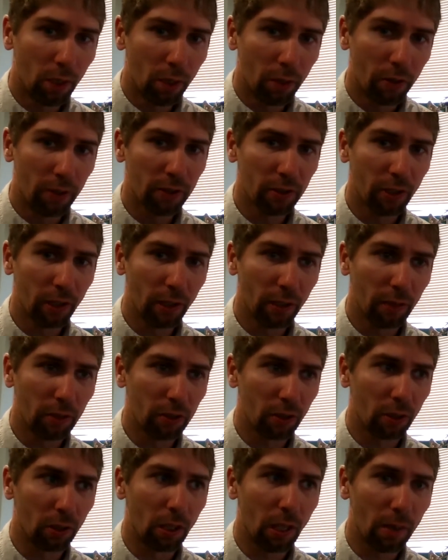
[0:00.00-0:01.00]
This gave us
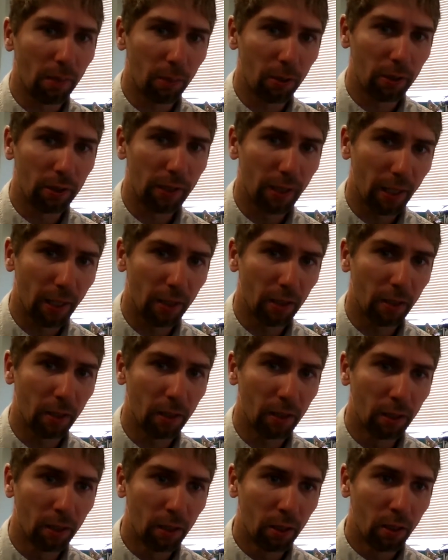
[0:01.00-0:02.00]
a lot more
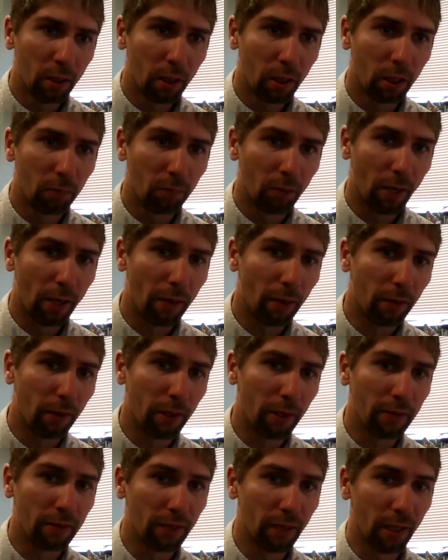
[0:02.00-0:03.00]
data rather
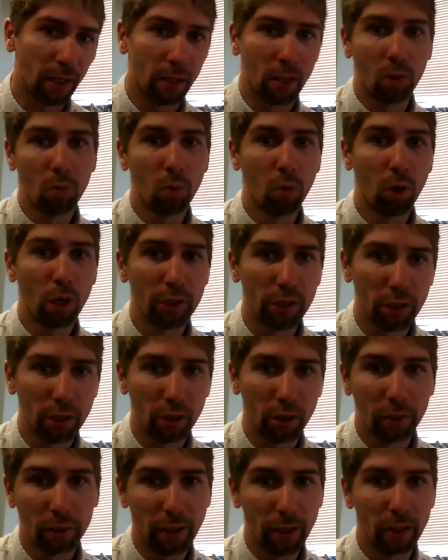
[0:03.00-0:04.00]
than say 1
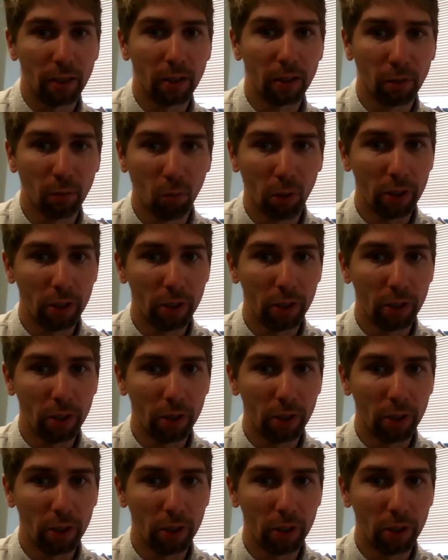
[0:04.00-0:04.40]
year of data,